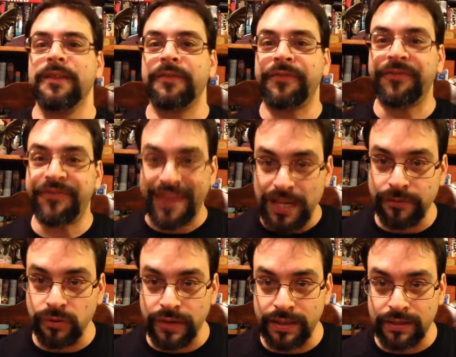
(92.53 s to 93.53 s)

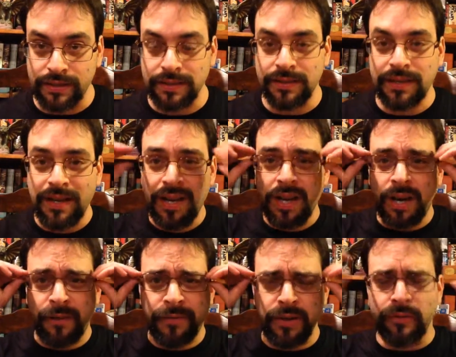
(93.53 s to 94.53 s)
favorite
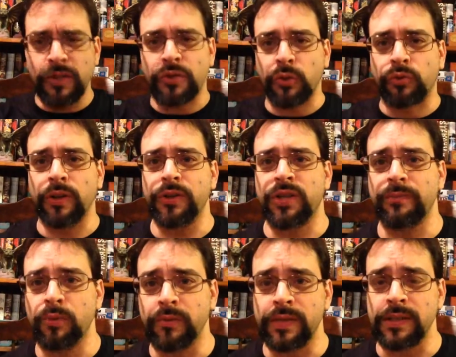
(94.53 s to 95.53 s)
of the original trilogy
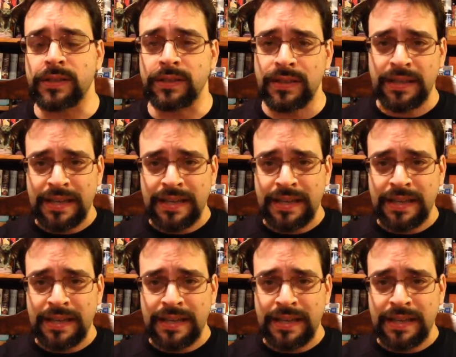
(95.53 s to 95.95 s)
movies.